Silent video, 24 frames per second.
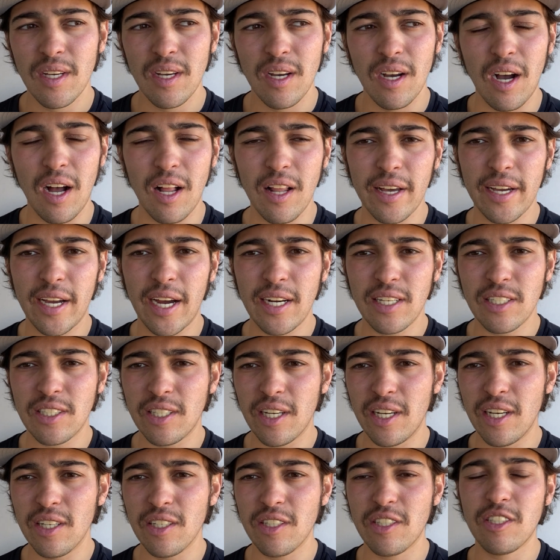All I got to
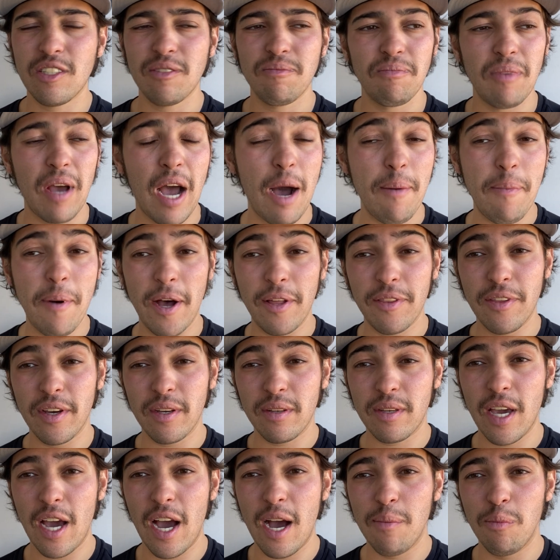say is, how about them
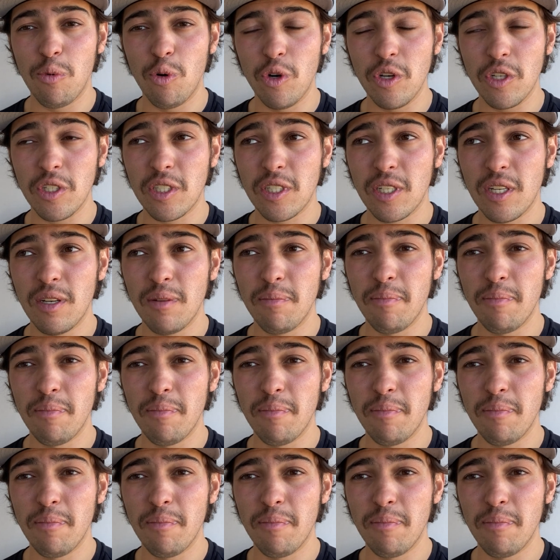Cowboys?